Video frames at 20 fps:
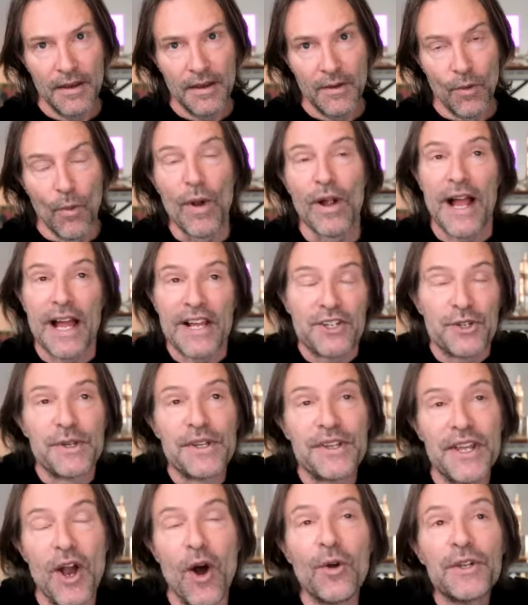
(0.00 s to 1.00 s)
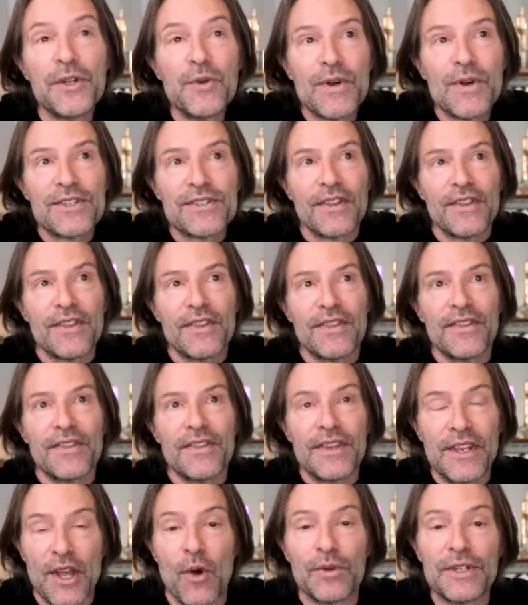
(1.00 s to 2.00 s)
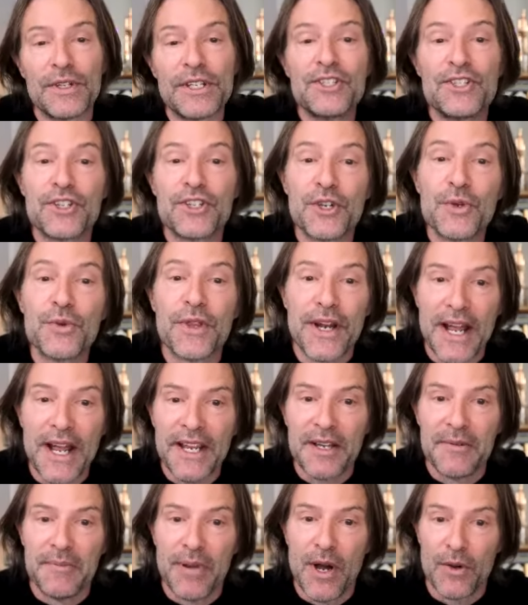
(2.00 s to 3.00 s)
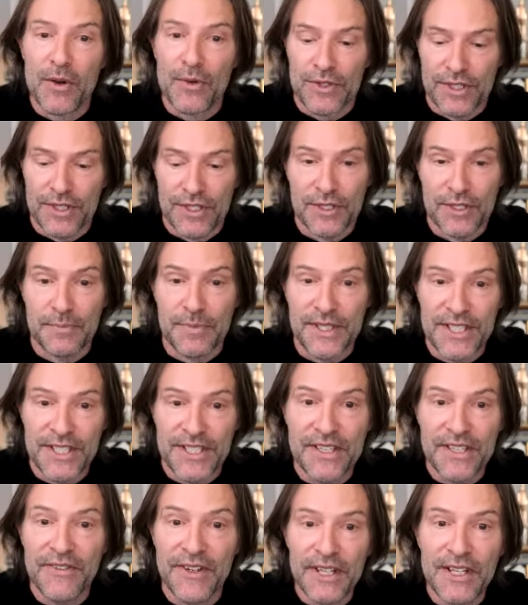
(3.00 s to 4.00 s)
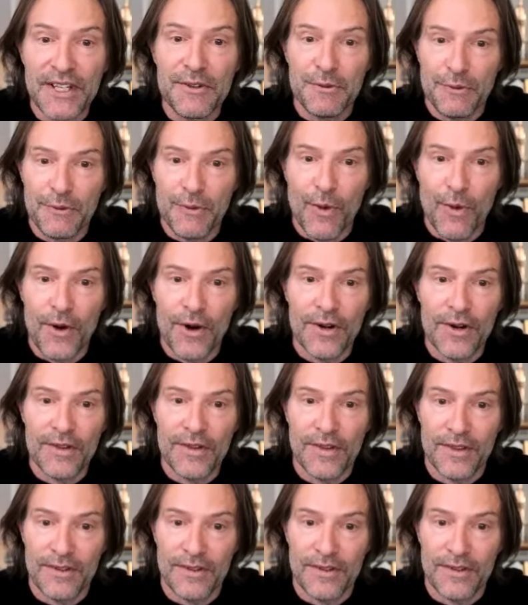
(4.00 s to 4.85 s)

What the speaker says: well, actually, the only two that I composed specifically for